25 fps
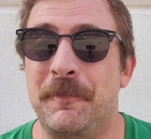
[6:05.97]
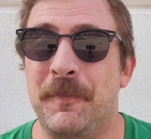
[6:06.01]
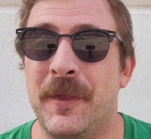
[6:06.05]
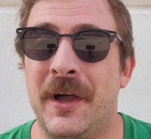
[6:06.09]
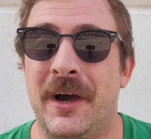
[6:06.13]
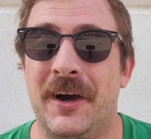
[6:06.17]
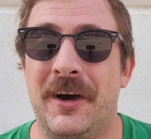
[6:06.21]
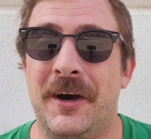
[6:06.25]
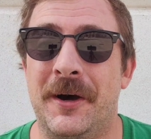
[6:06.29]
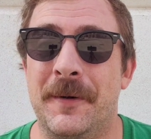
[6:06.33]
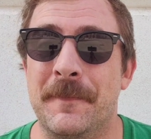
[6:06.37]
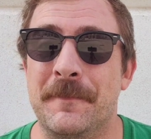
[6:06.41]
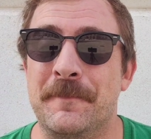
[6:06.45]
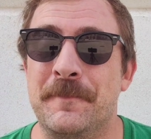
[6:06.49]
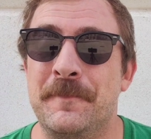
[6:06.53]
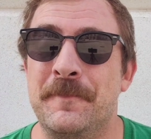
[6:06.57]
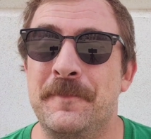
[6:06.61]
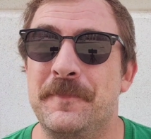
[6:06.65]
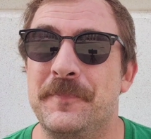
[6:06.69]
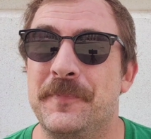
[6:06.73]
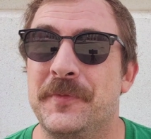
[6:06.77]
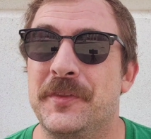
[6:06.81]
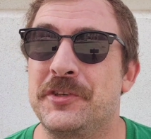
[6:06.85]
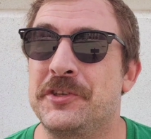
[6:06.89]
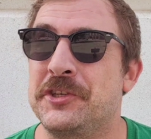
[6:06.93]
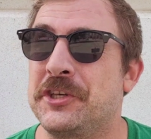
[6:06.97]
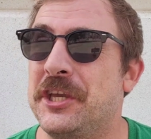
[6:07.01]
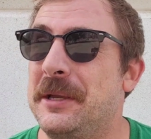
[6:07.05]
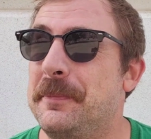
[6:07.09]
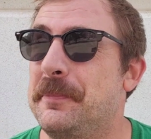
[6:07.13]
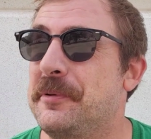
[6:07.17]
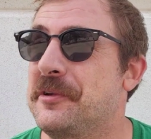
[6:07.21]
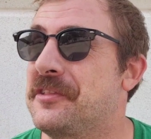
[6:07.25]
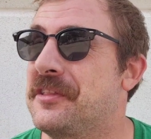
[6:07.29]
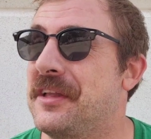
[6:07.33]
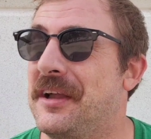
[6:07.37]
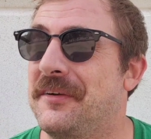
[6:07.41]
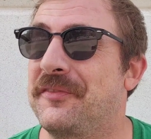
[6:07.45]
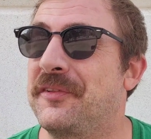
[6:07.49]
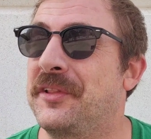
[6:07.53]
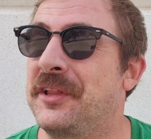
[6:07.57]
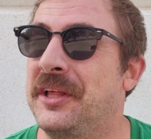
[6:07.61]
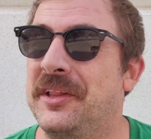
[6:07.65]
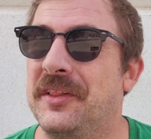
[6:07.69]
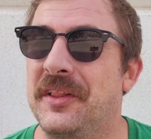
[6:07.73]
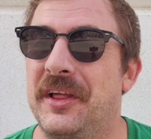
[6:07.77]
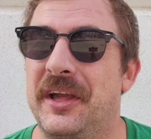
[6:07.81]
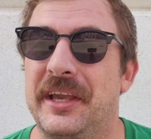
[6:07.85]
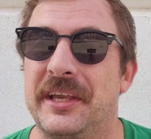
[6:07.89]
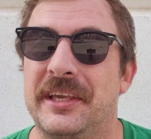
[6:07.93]
The shape is
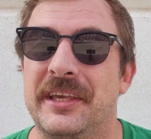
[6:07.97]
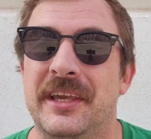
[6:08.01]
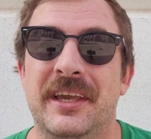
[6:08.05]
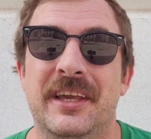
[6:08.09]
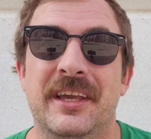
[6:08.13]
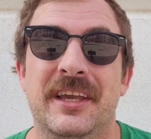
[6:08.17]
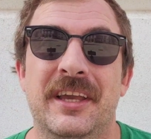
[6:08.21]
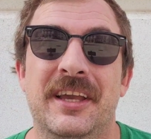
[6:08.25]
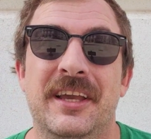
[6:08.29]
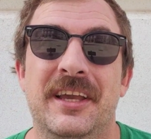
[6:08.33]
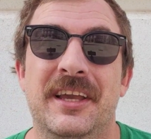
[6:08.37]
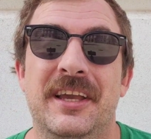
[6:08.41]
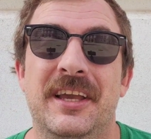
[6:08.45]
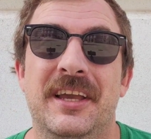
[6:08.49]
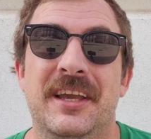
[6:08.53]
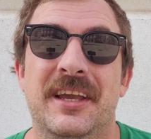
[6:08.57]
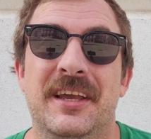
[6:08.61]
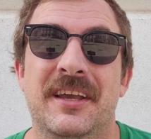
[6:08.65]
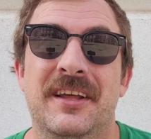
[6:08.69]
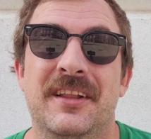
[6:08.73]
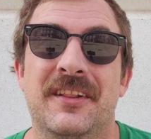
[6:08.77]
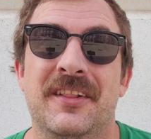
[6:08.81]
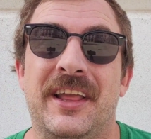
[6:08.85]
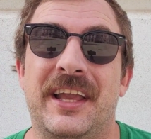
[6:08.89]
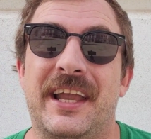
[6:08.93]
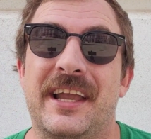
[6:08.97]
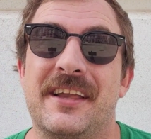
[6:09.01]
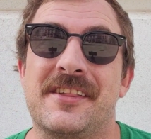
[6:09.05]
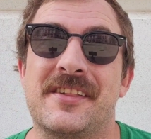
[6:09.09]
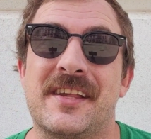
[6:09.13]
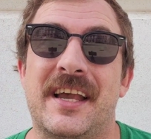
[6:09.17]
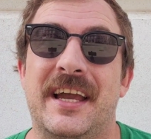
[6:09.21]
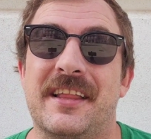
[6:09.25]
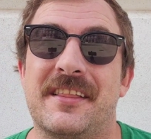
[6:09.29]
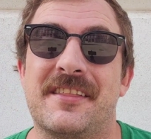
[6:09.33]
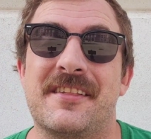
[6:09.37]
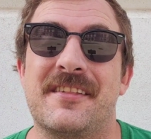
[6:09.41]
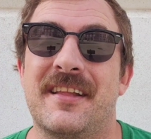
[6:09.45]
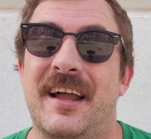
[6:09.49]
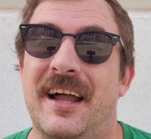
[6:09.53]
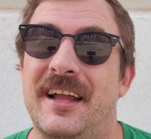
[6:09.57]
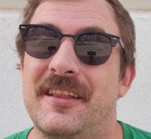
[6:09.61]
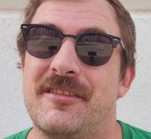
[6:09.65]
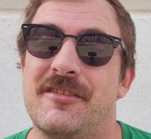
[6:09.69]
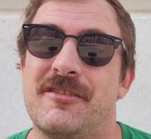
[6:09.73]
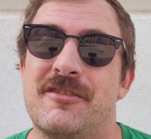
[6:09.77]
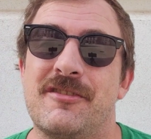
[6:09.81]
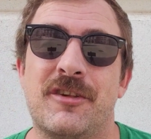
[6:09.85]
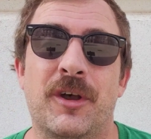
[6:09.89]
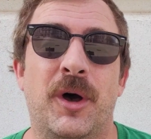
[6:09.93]
definitely like I said, it's
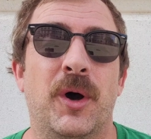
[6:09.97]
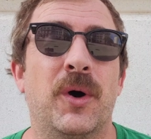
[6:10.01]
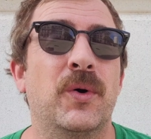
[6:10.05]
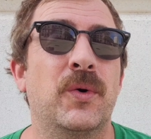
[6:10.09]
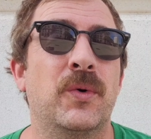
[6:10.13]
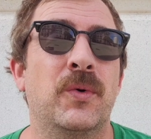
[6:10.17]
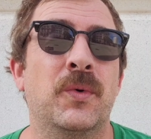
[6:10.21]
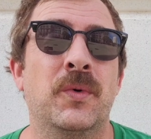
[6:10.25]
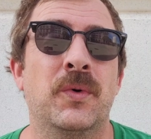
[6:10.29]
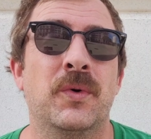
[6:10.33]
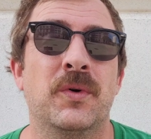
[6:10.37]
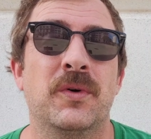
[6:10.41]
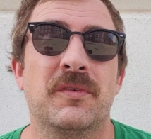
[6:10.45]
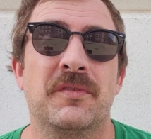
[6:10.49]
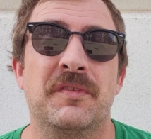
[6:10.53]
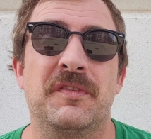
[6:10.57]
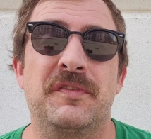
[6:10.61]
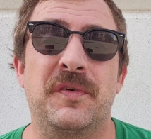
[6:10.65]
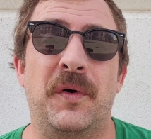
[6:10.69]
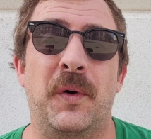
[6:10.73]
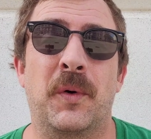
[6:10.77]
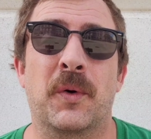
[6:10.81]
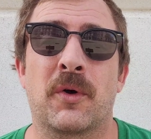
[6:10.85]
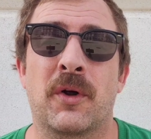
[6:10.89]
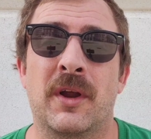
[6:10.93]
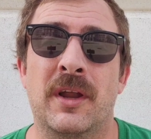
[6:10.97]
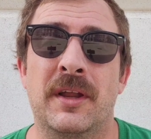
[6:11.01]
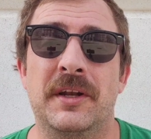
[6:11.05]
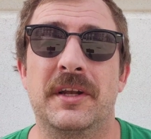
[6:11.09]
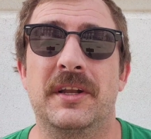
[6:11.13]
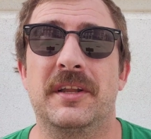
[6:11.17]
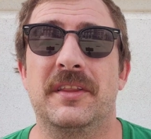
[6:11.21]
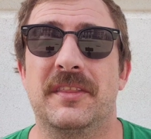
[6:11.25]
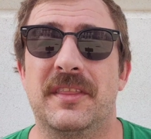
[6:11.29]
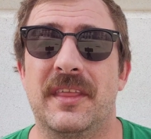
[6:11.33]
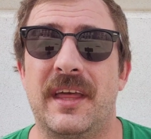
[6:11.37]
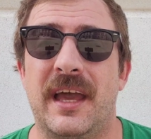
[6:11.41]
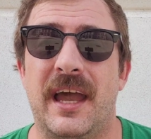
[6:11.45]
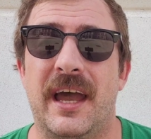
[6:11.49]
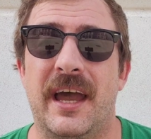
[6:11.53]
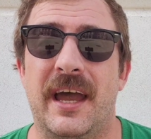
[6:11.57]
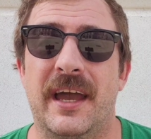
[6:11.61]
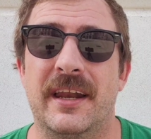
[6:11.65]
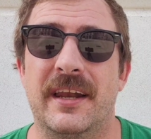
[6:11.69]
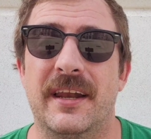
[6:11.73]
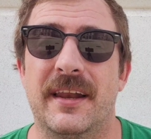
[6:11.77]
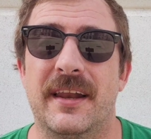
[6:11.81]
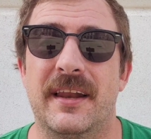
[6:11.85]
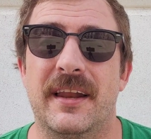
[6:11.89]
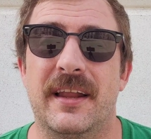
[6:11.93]
not so foreign
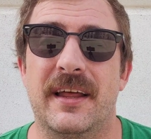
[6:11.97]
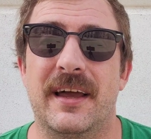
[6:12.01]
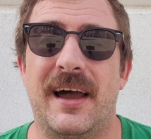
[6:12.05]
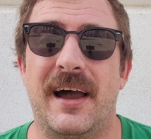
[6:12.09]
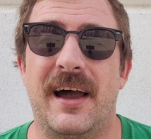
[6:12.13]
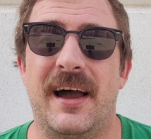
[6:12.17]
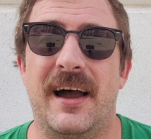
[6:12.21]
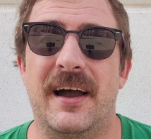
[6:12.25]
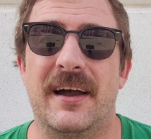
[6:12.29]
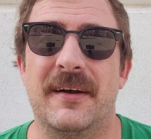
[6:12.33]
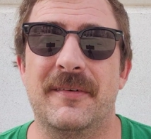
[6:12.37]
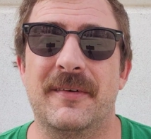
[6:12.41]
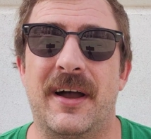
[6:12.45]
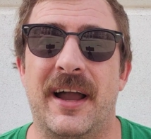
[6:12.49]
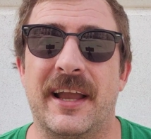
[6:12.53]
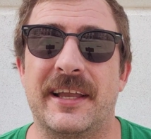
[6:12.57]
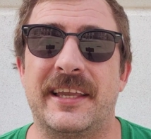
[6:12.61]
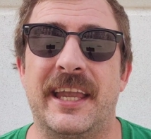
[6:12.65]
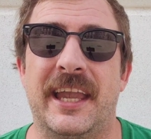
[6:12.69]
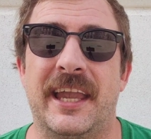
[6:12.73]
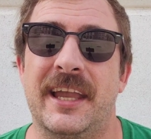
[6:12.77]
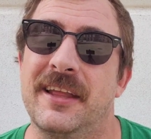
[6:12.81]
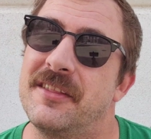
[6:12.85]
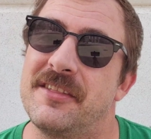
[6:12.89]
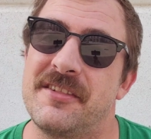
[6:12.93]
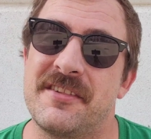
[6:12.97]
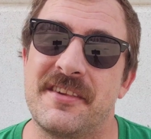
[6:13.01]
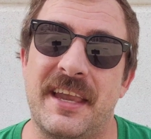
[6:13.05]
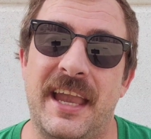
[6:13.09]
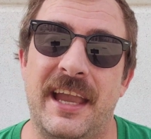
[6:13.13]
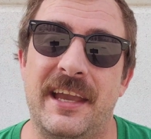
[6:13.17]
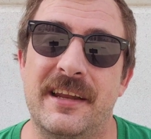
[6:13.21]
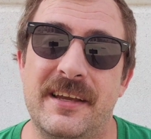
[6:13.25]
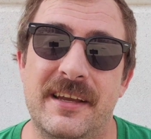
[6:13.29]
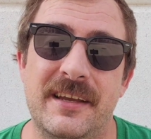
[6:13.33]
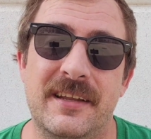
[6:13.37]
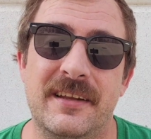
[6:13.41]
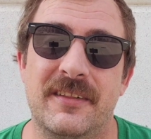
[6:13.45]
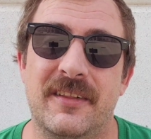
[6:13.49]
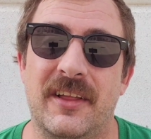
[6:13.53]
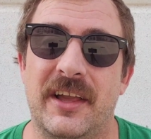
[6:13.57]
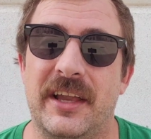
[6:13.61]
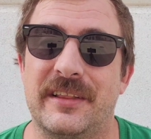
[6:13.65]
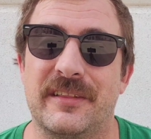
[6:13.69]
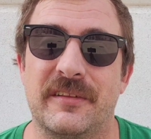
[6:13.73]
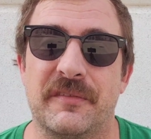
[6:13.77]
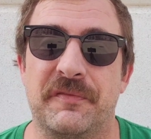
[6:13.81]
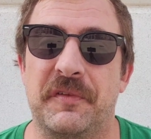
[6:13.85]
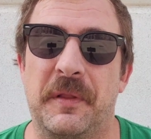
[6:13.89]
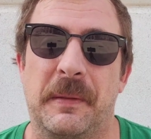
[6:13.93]
that I can't skate it.
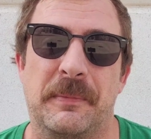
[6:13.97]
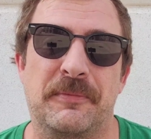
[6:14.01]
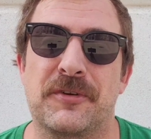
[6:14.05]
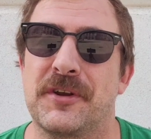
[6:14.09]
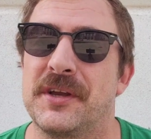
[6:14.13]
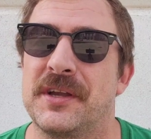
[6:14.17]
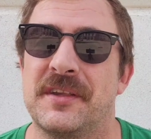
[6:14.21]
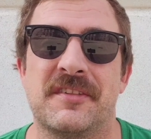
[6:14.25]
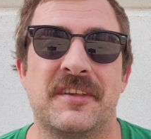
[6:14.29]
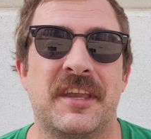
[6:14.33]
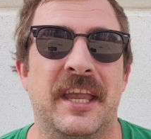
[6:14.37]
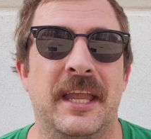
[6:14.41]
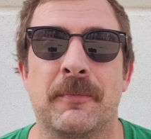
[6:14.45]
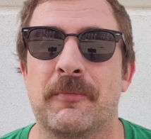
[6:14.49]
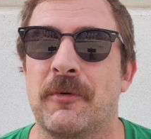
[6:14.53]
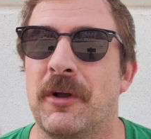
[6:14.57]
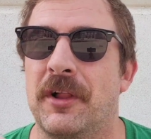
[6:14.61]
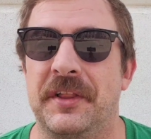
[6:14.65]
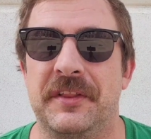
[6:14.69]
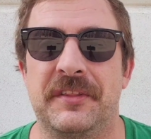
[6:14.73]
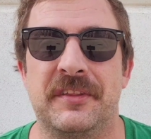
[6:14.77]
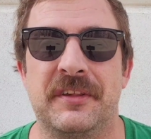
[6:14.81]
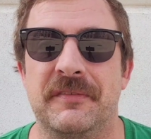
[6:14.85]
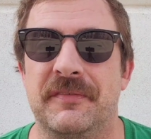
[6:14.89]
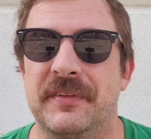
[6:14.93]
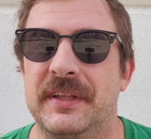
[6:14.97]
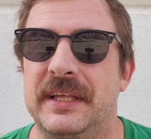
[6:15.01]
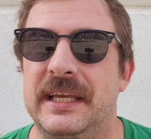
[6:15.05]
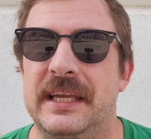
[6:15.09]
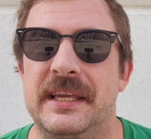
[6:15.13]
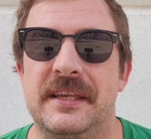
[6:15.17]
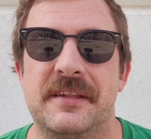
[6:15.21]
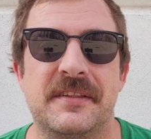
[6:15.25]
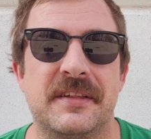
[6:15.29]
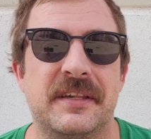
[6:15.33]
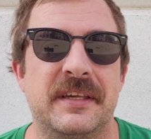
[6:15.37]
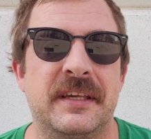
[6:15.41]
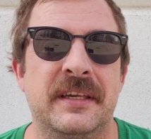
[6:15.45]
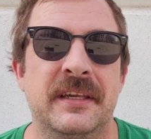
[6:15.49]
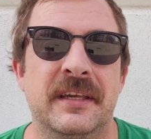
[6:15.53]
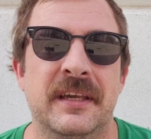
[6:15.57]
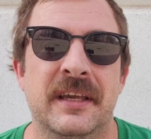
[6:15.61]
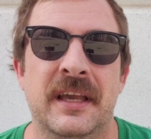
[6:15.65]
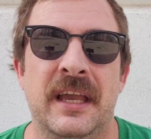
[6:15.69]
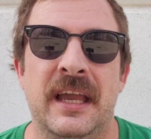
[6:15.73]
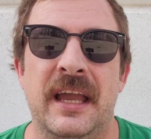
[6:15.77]
Like the flip tricks came relatively easy.